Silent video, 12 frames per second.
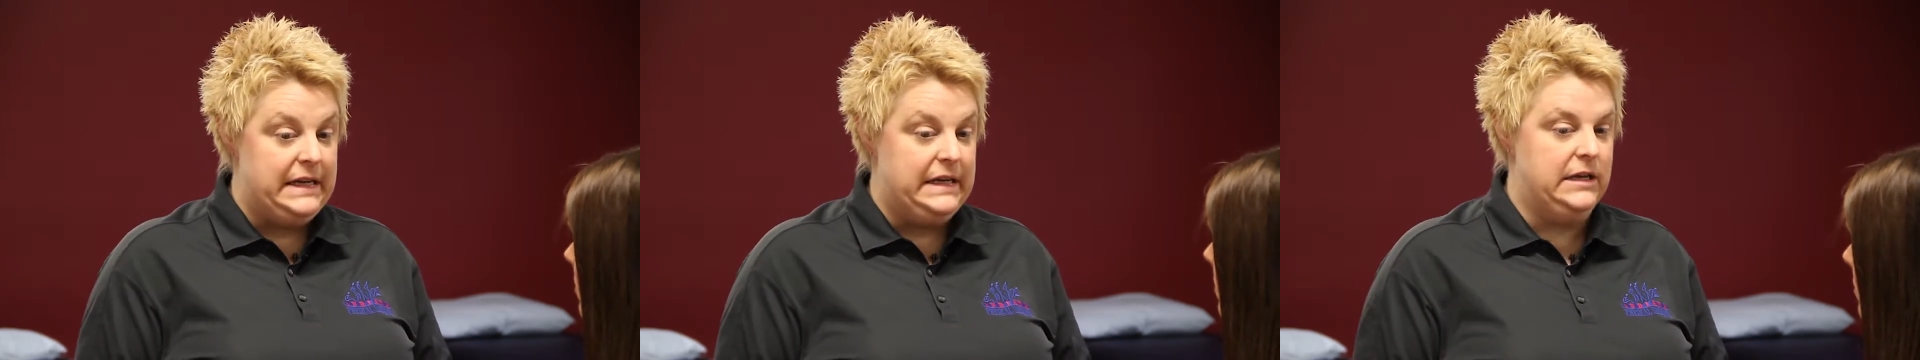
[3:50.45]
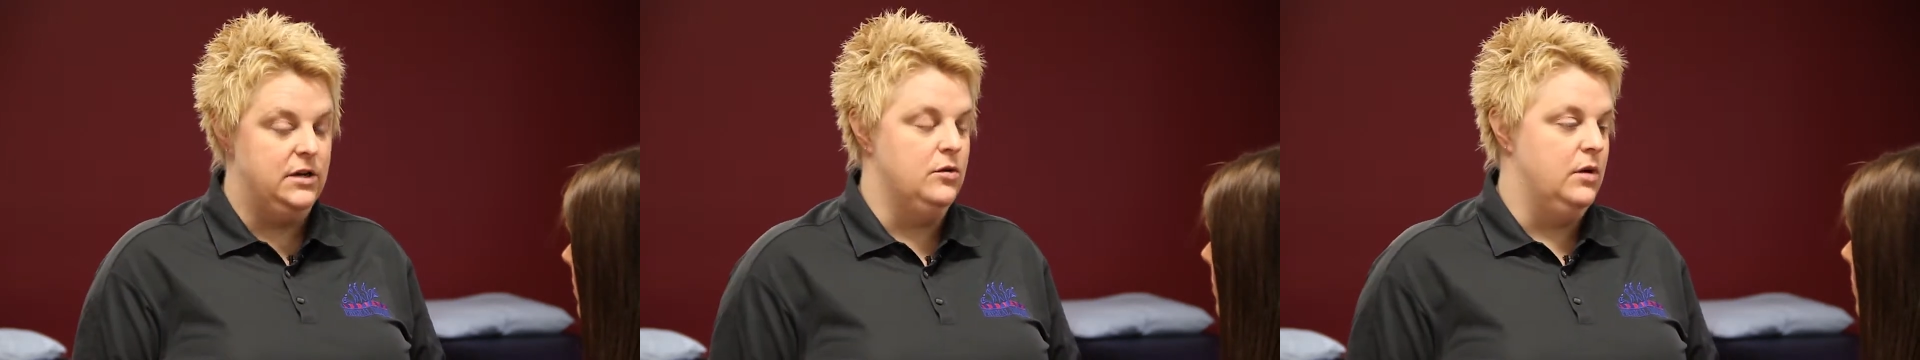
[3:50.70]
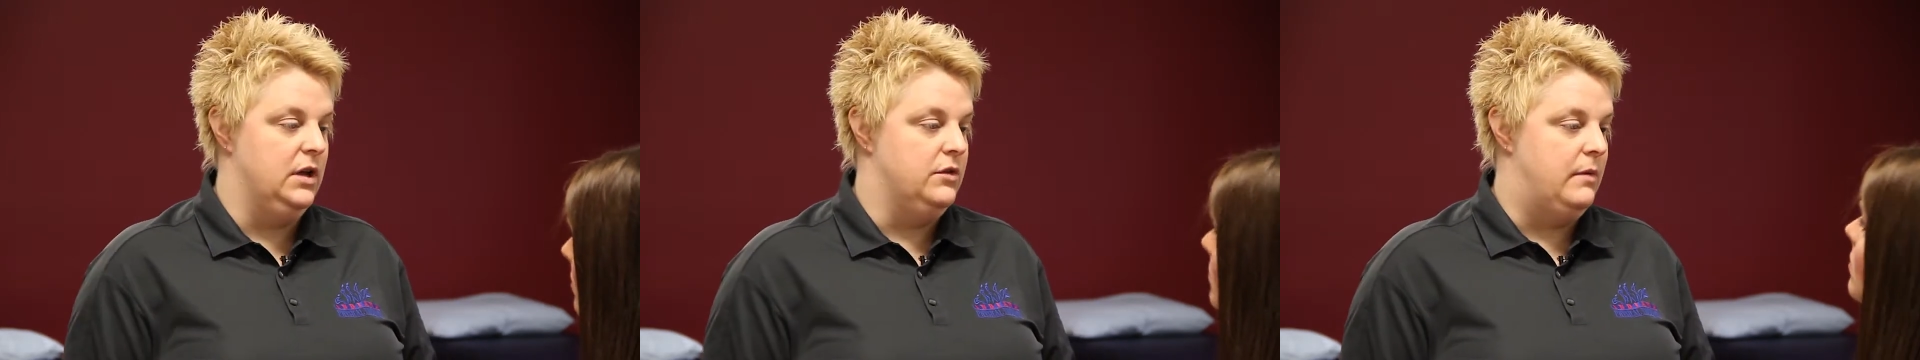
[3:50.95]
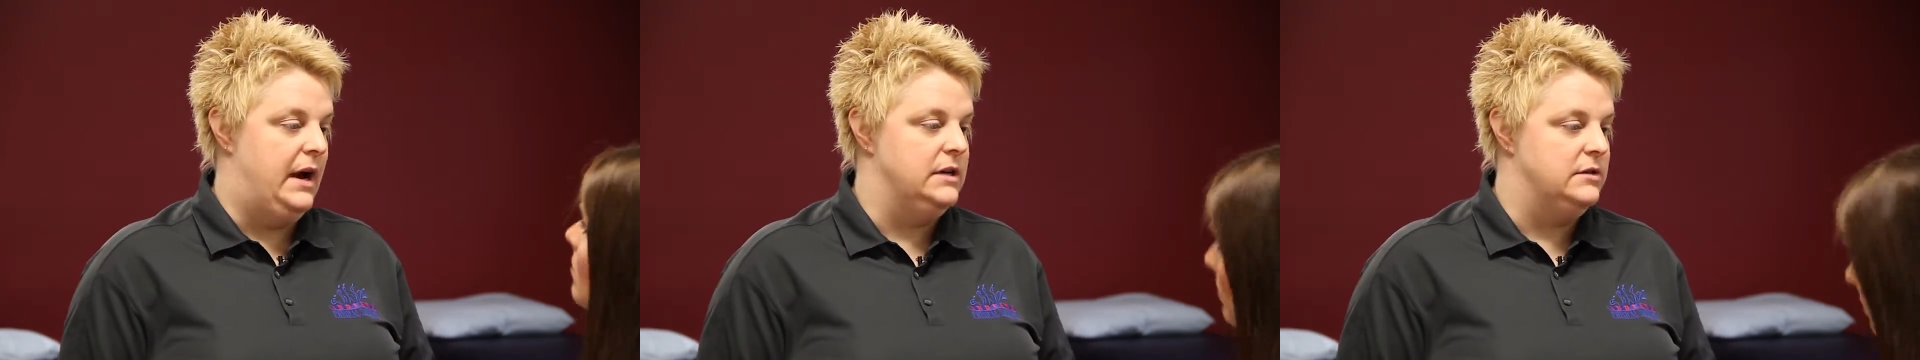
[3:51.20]
getting it going in
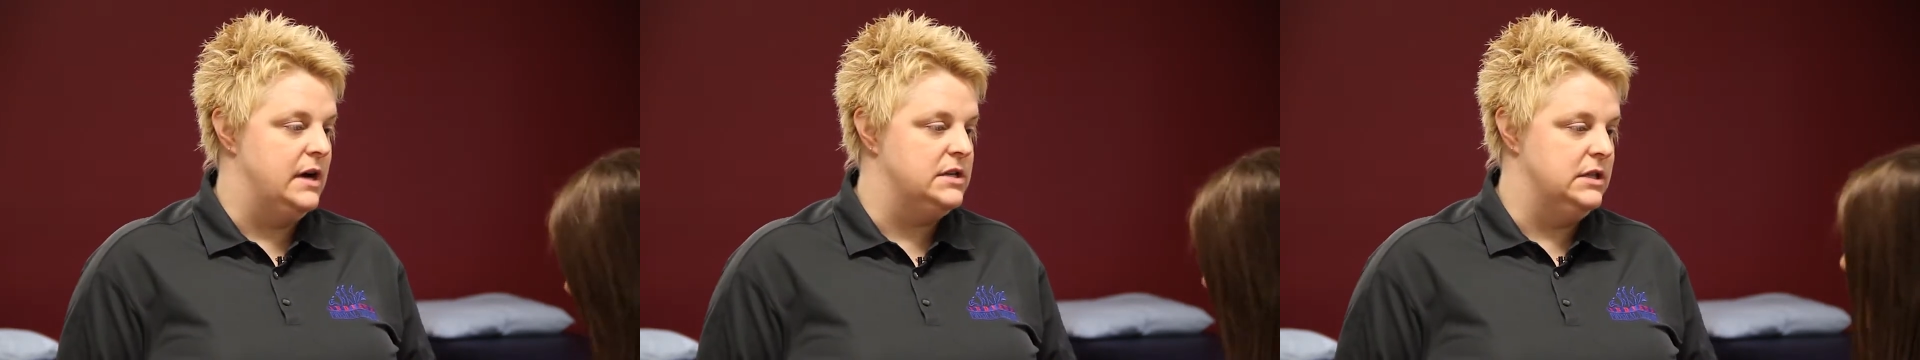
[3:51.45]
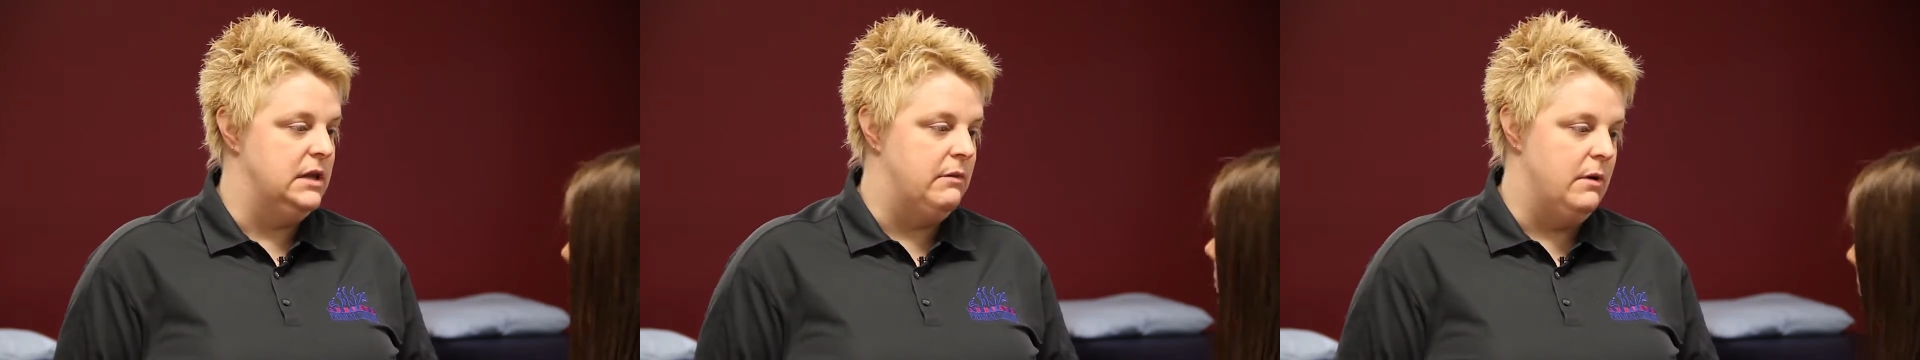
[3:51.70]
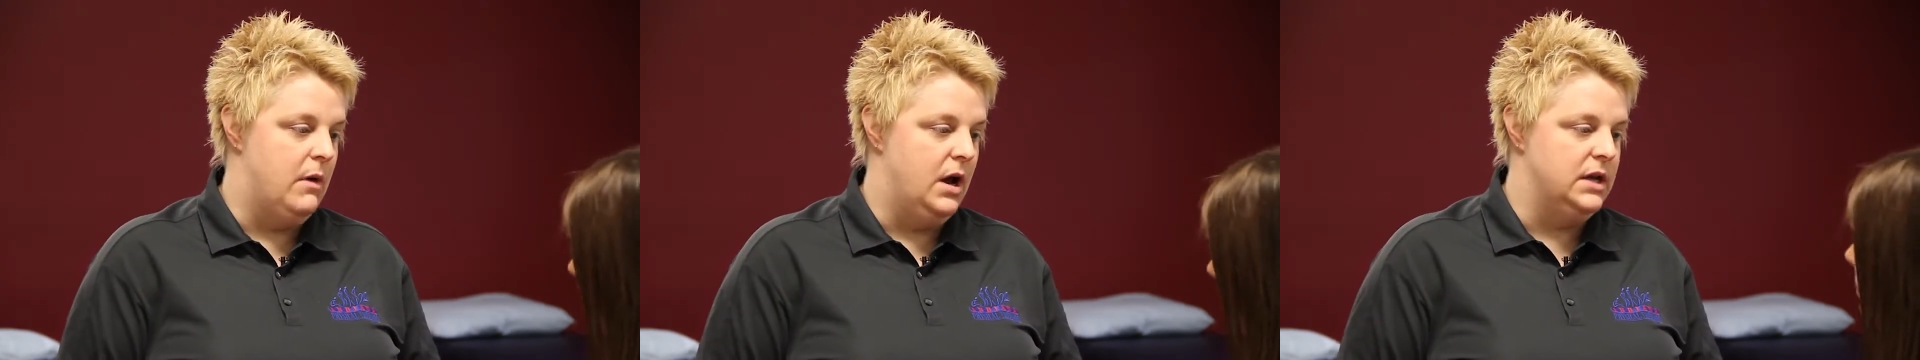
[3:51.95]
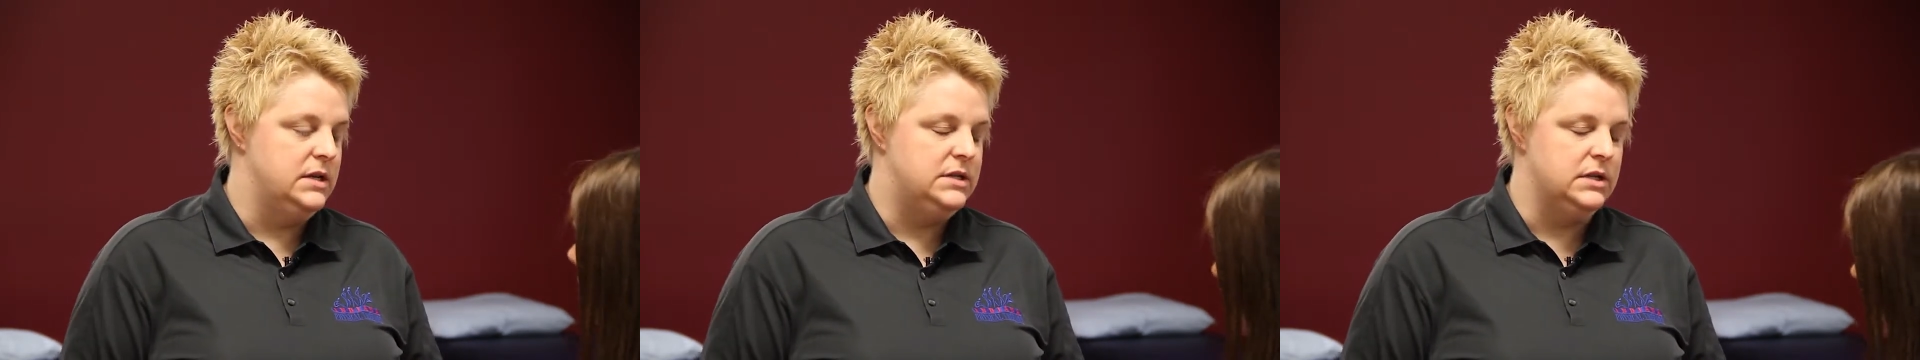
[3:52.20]
the right direction that we
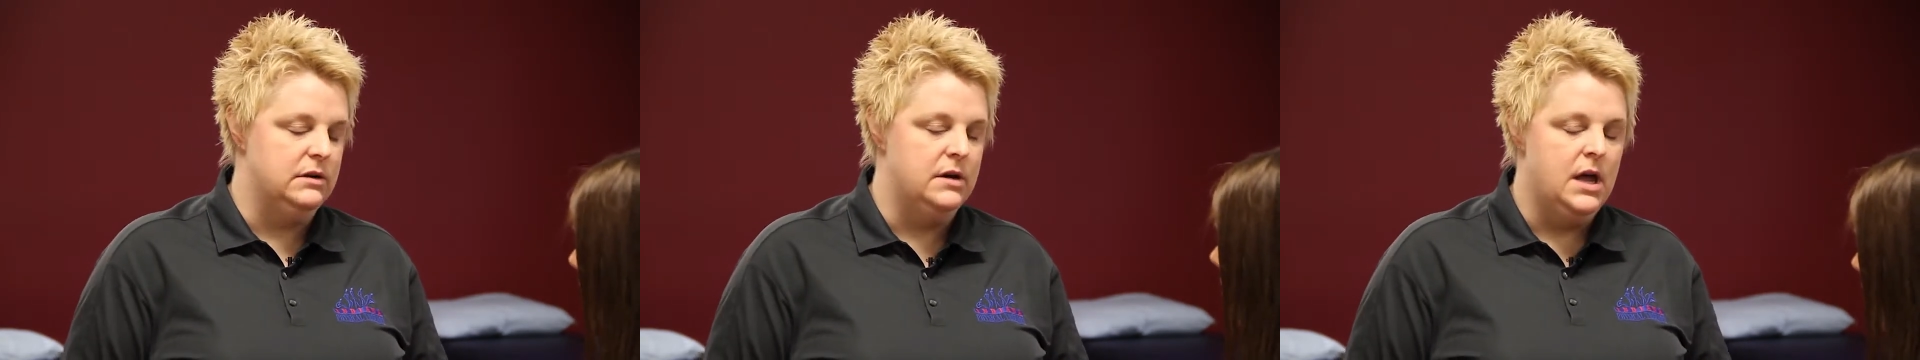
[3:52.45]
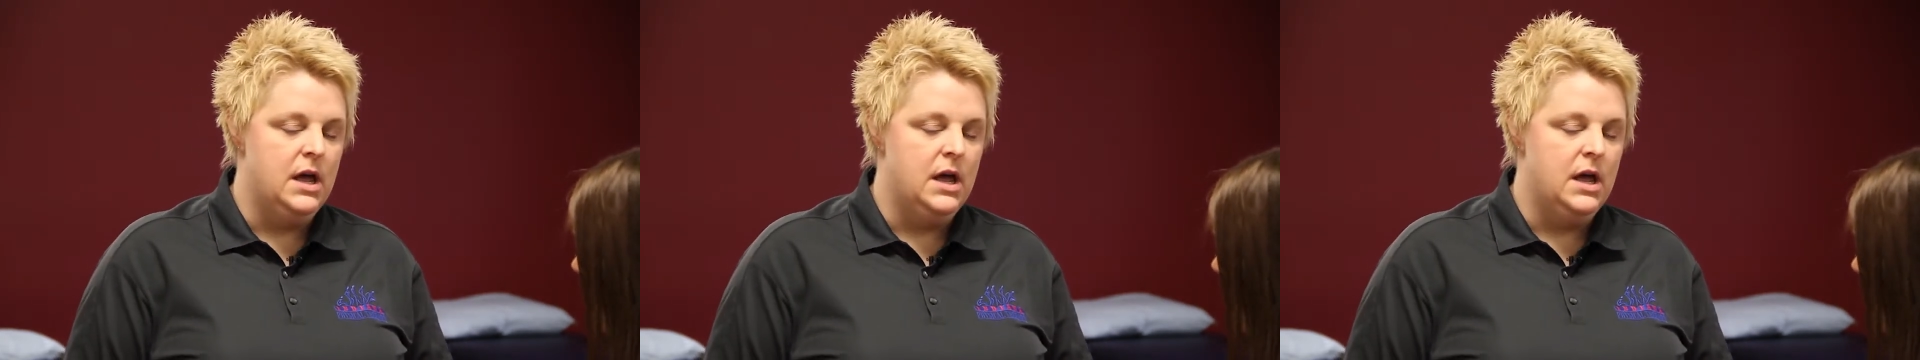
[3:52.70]
want it to.